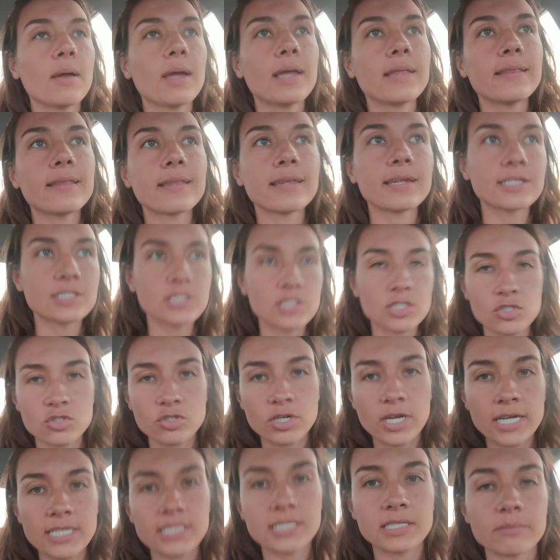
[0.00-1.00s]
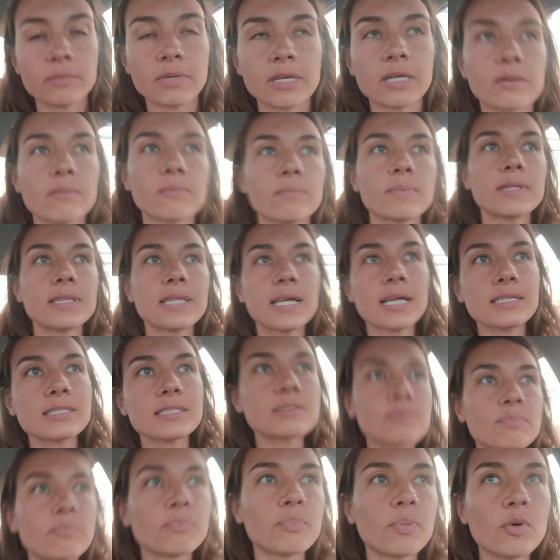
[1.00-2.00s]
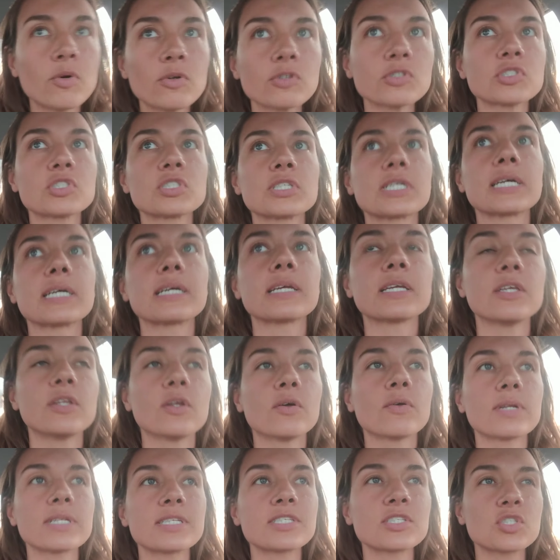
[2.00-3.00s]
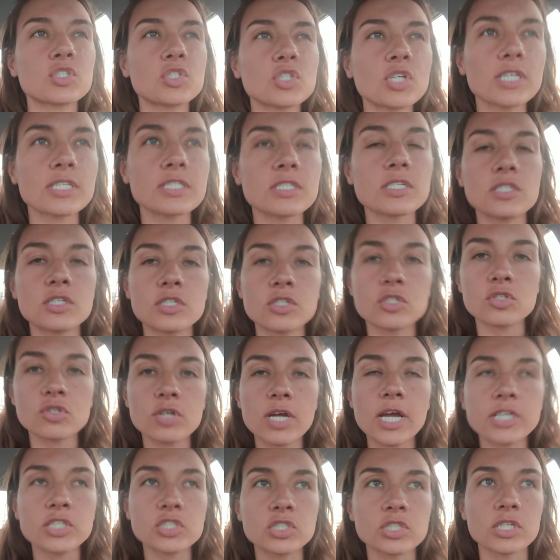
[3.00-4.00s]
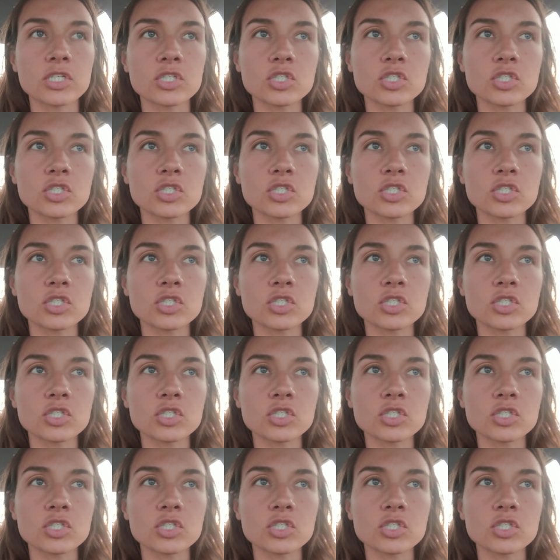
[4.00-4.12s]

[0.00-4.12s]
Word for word: And then it's distracting me. But that's bullshit, you know, it's just a distraction.